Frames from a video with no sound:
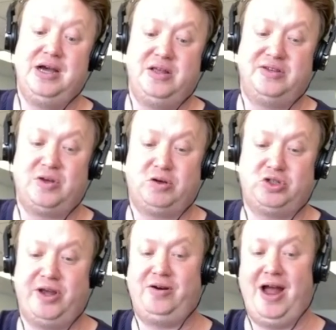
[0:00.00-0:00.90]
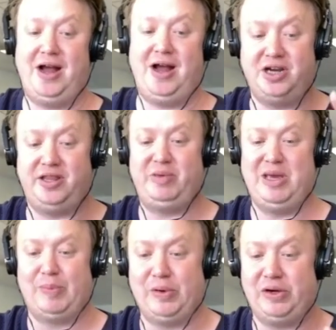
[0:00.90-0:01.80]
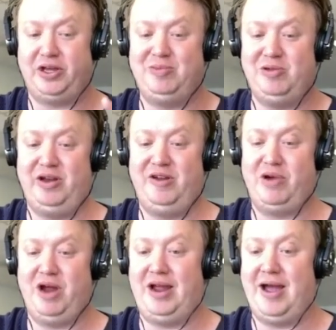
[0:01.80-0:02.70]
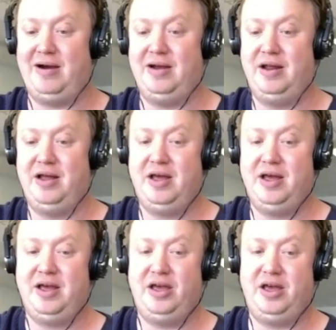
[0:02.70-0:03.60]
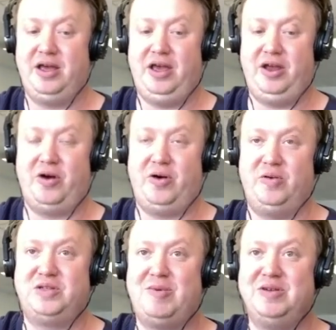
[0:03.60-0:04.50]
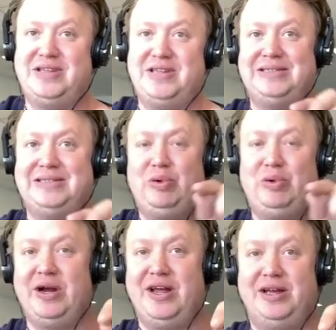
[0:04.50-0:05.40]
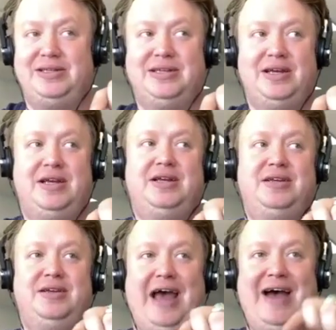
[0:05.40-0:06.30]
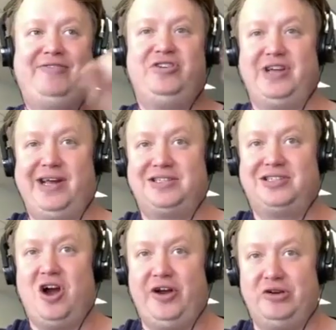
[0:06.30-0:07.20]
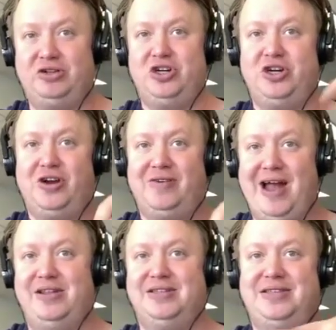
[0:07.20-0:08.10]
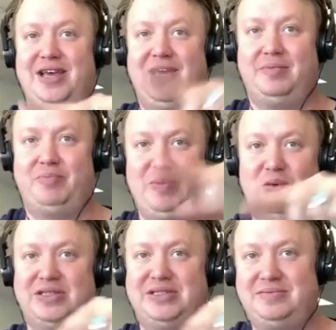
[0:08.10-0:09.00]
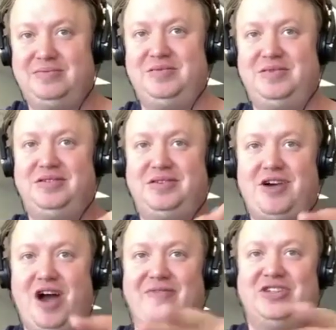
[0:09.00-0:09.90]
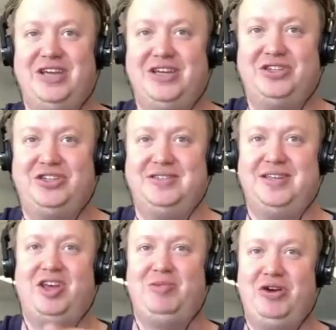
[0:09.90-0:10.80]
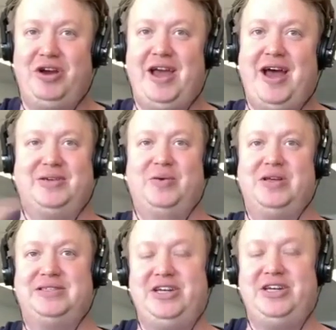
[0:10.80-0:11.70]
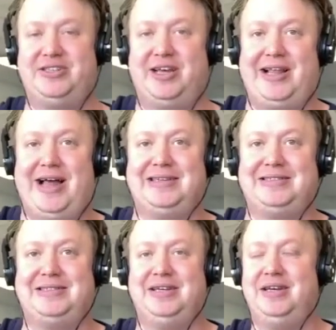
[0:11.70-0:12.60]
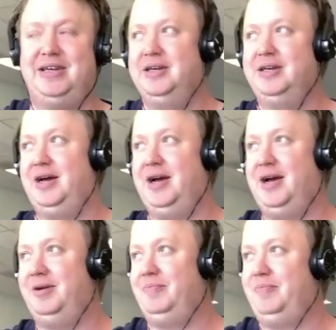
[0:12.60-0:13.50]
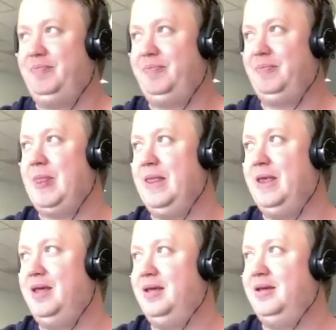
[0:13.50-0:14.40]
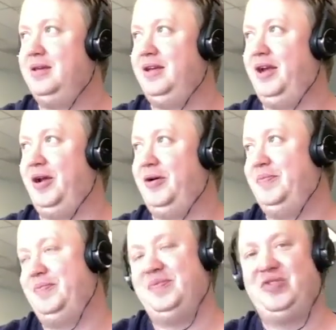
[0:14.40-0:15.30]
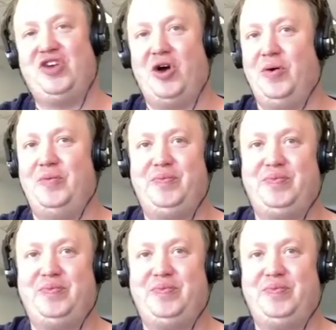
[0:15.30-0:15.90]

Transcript: the social interaction, the people and the community of Breakout. You know, it was almost as important after dance cardio, turning around and seeing the people's conversations and community as it was teaching the class. You know, so